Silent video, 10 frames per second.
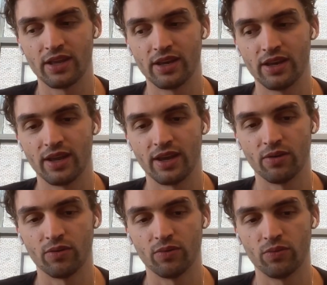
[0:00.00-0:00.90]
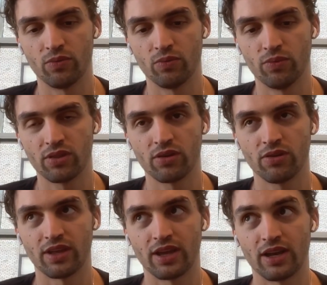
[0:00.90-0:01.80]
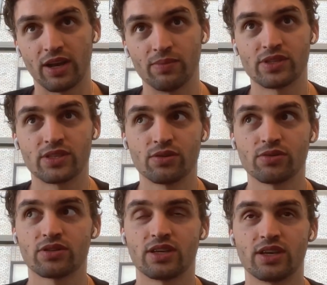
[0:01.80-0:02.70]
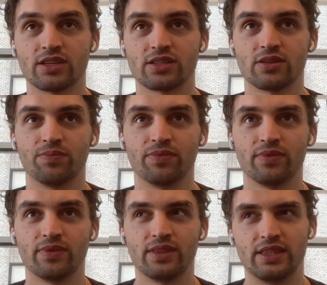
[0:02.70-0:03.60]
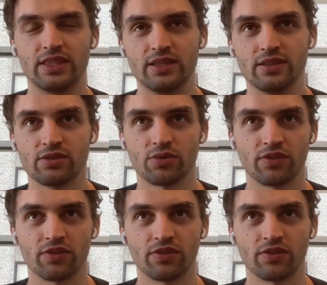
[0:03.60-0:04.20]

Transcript: Now, with all that, I'm still seeing some sort of